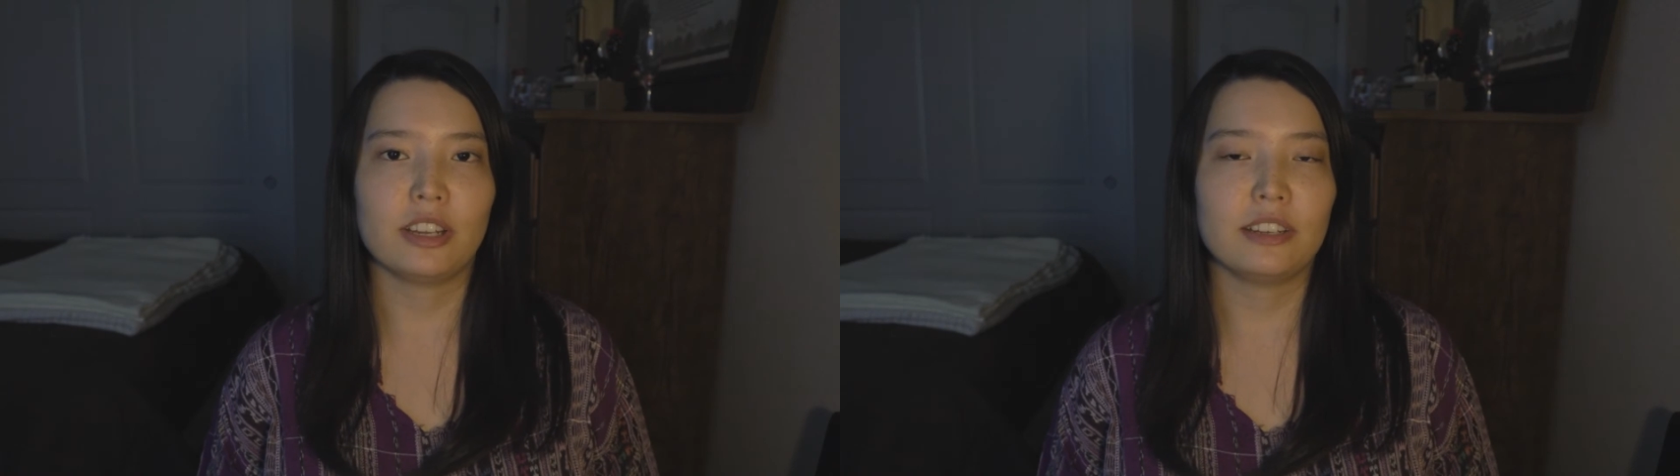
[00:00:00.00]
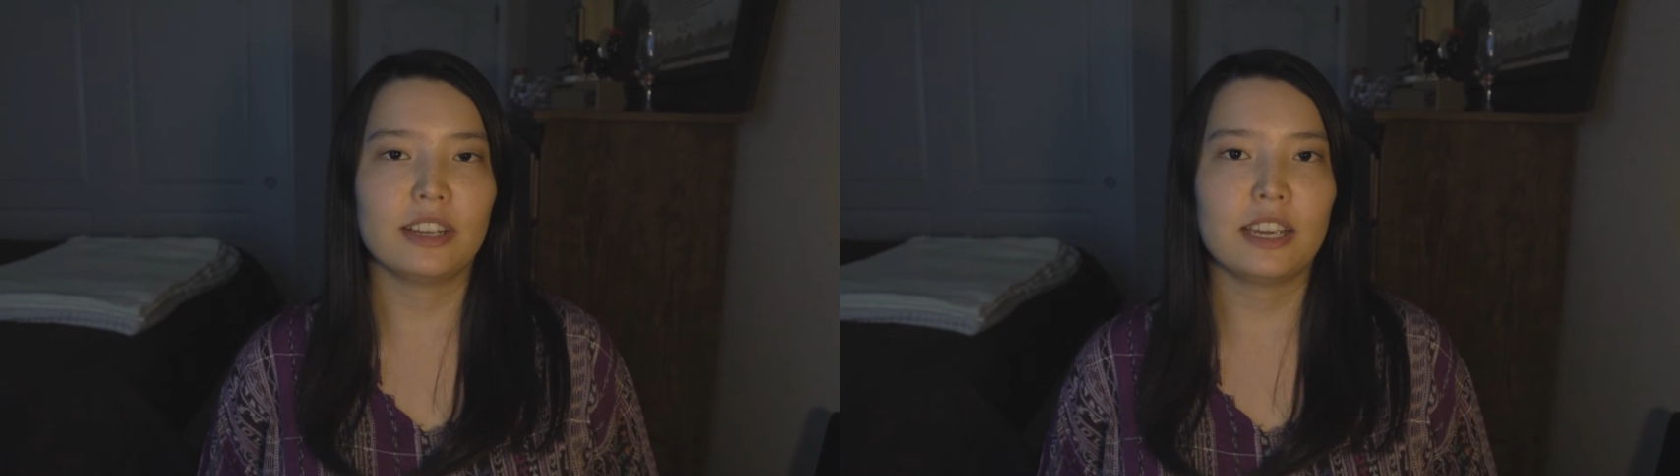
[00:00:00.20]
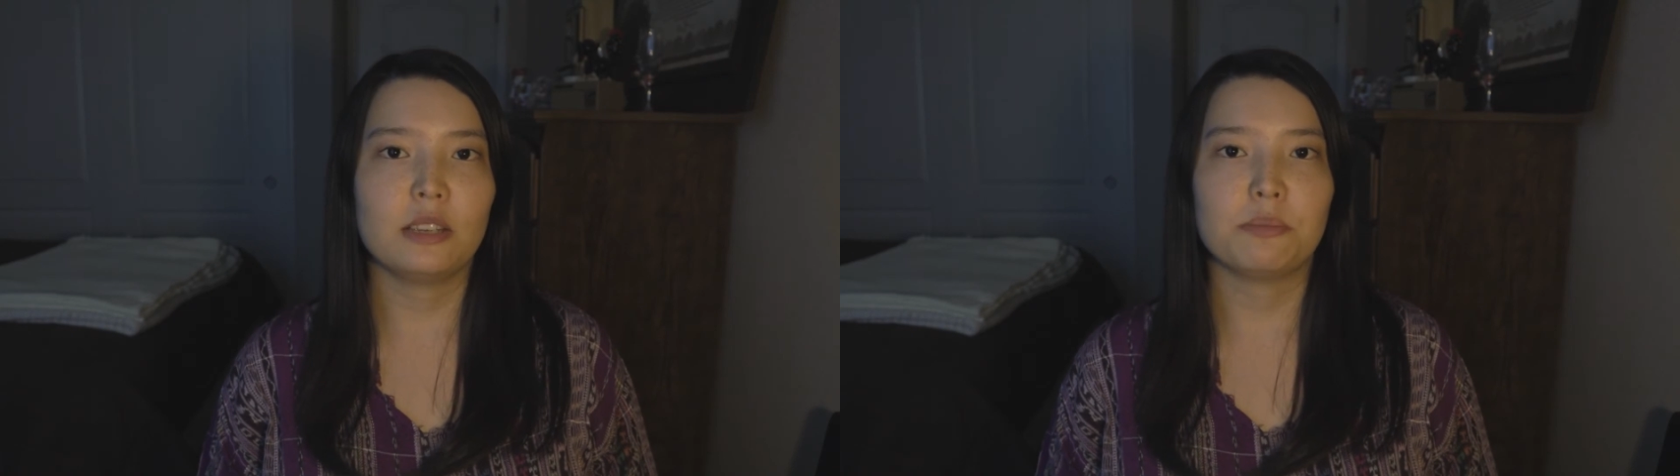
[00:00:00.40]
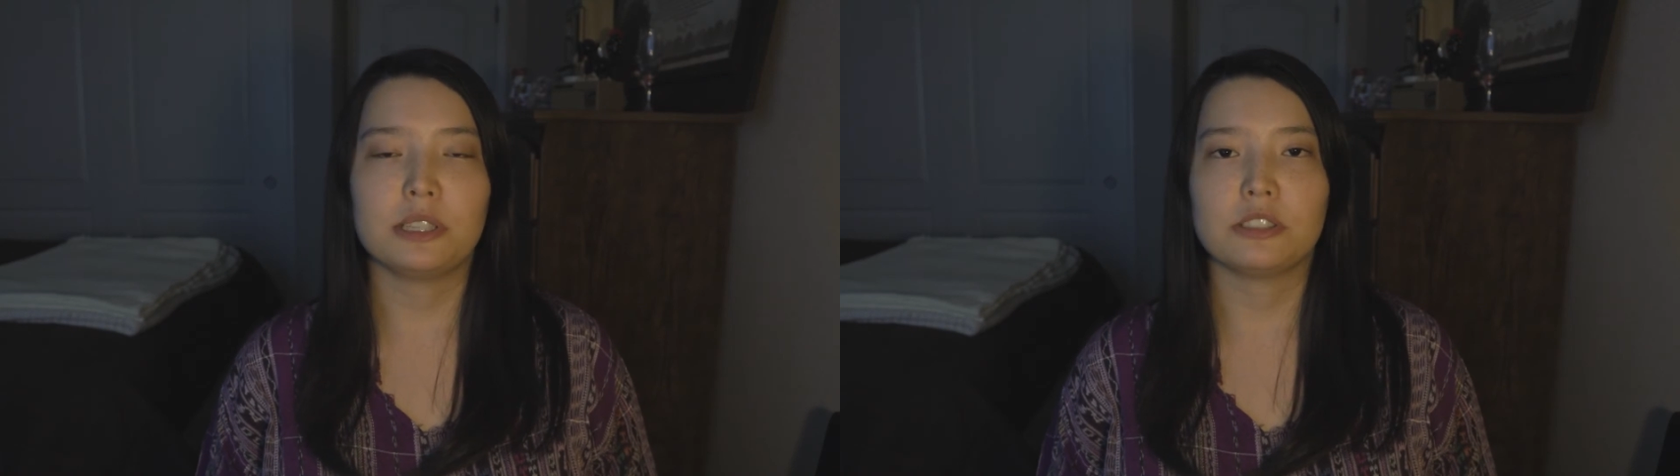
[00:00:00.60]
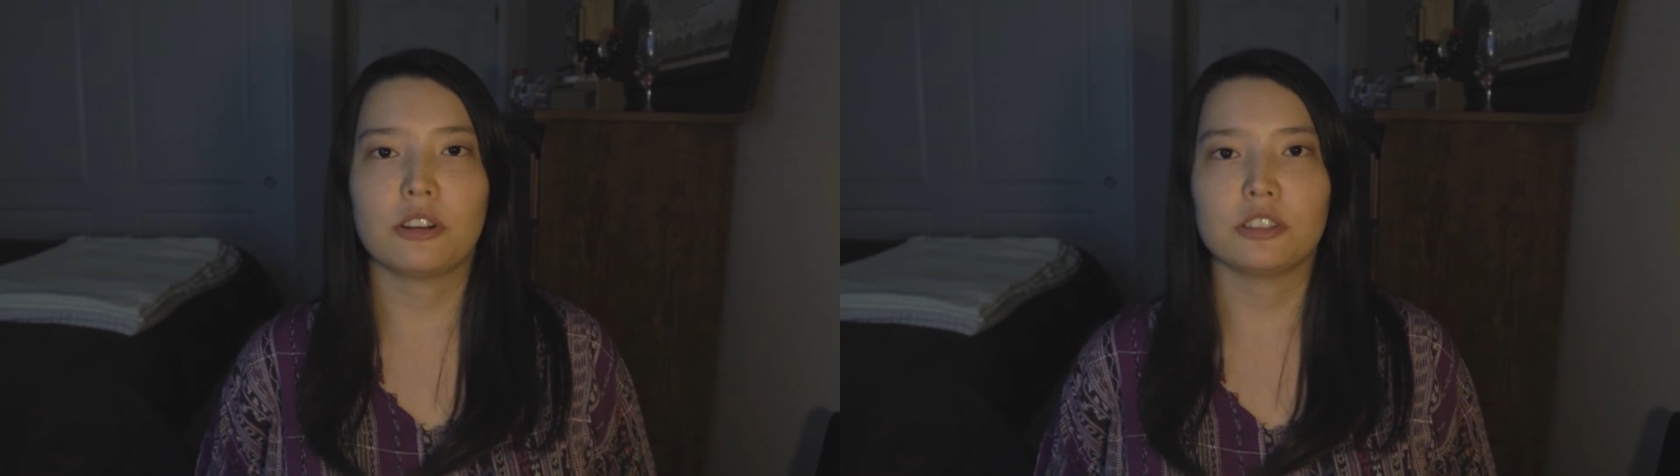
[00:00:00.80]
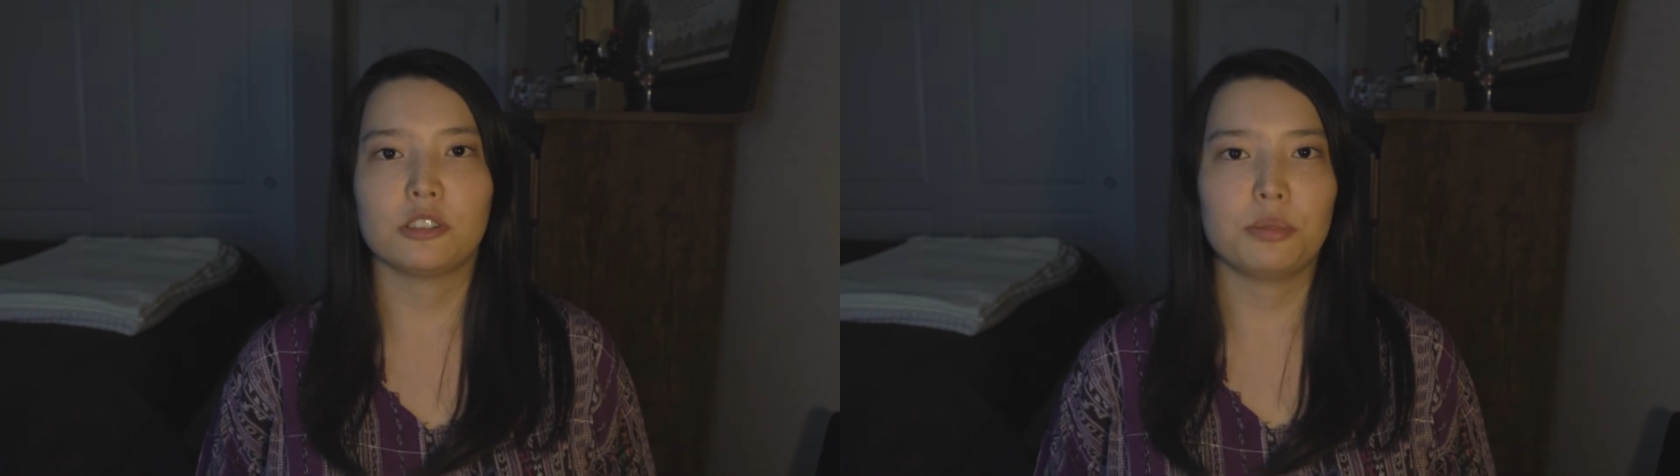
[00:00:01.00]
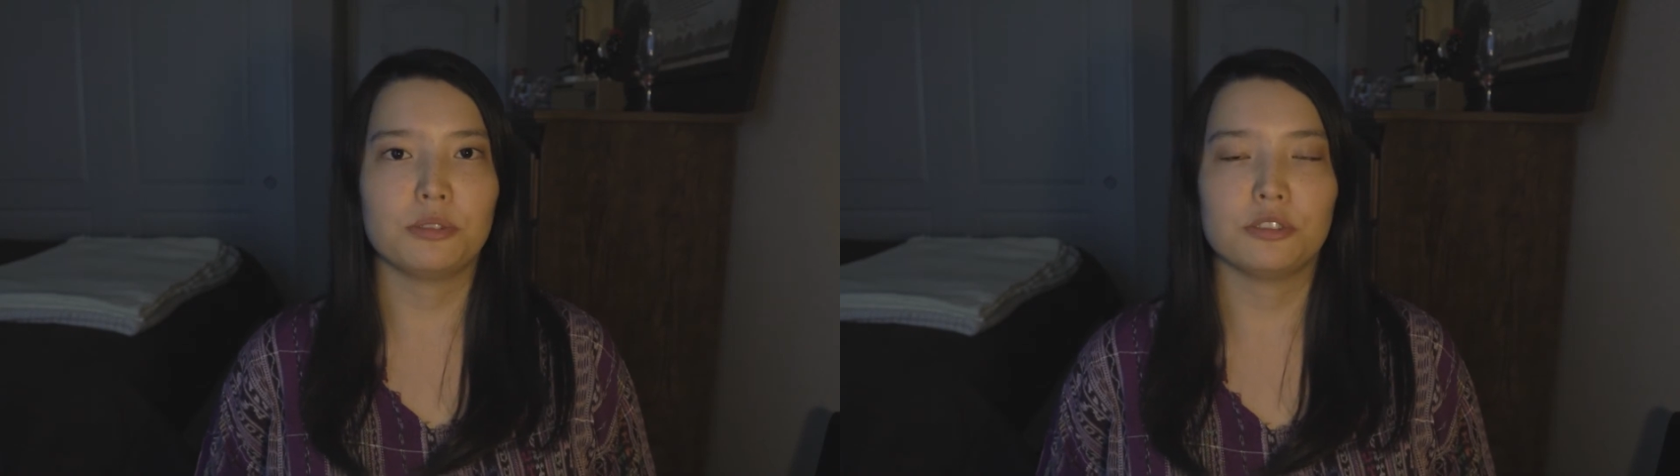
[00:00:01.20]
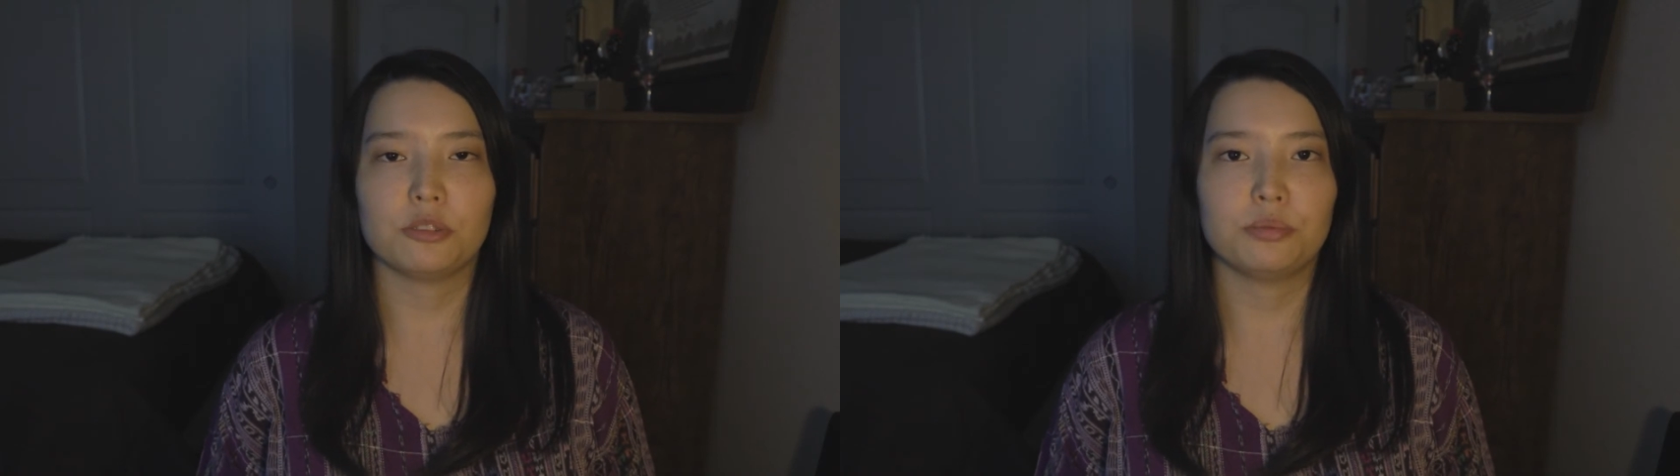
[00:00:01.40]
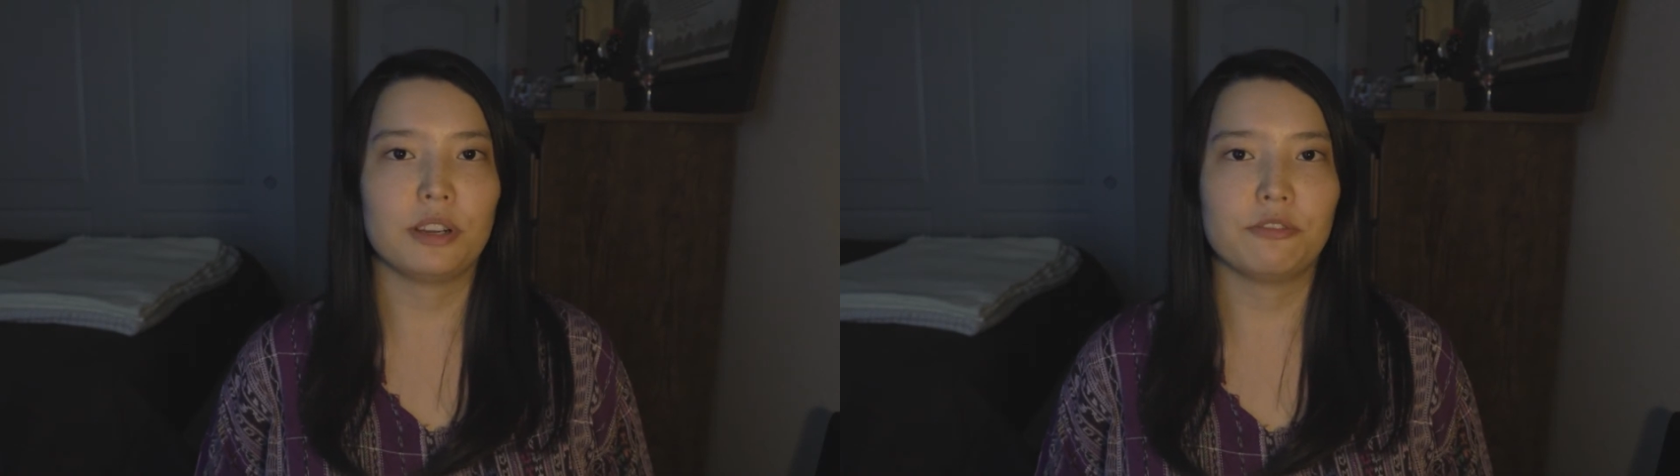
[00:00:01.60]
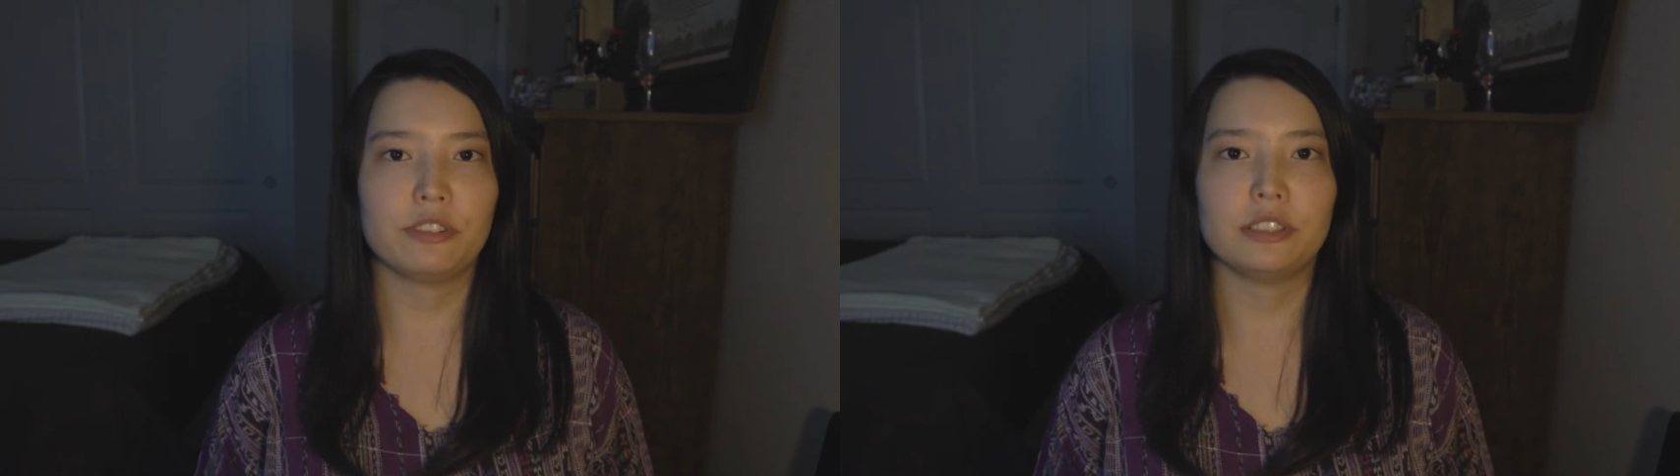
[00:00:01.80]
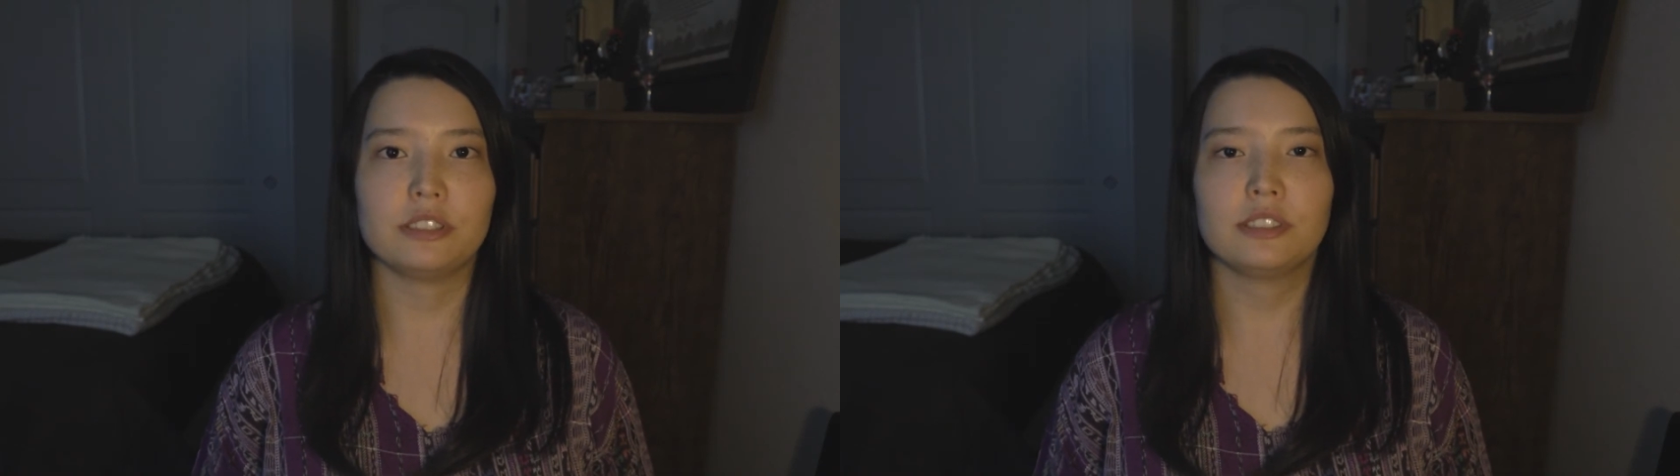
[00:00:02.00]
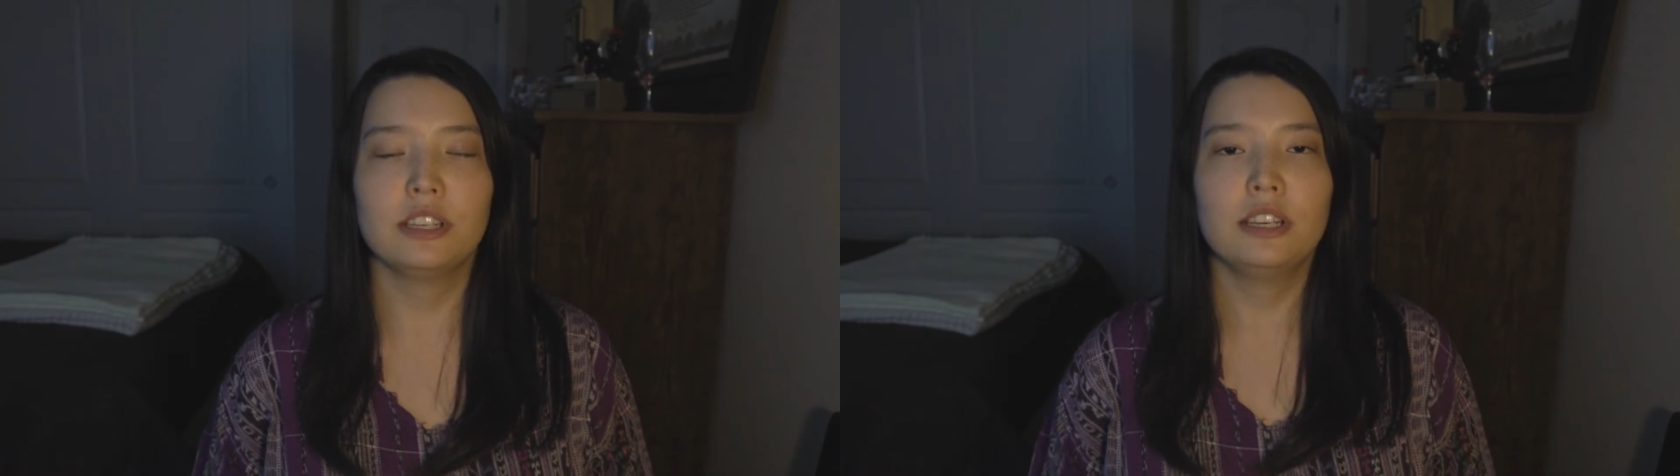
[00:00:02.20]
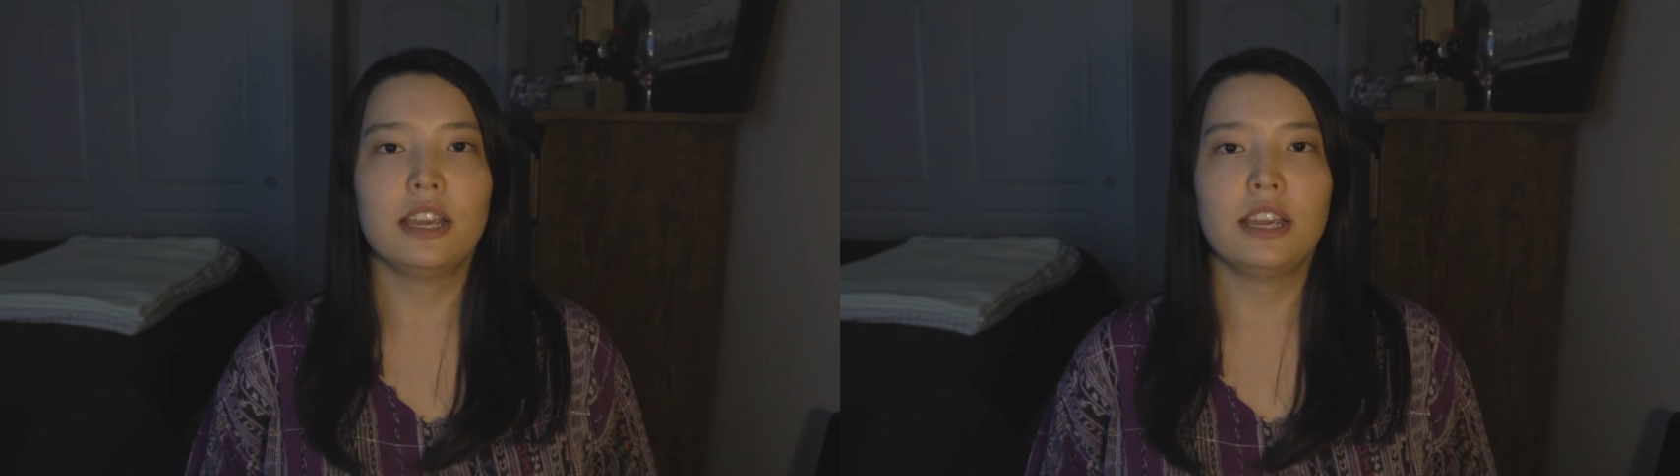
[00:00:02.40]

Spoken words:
at night. But it's also personal preference